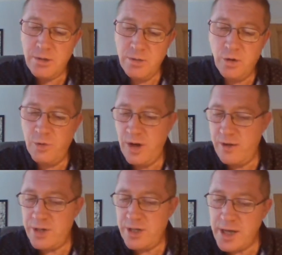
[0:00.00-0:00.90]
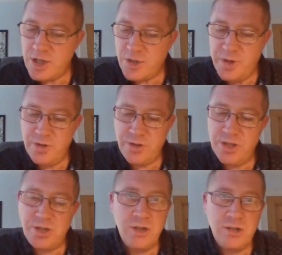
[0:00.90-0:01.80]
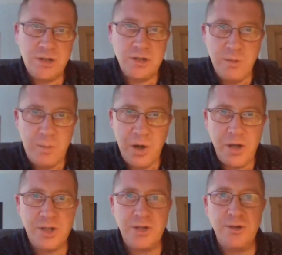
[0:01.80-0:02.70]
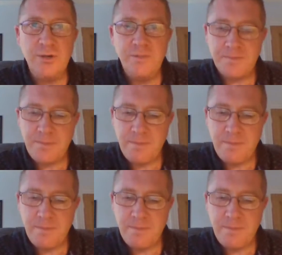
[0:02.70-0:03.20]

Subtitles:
Normal everyday experiences doesn't apply to you.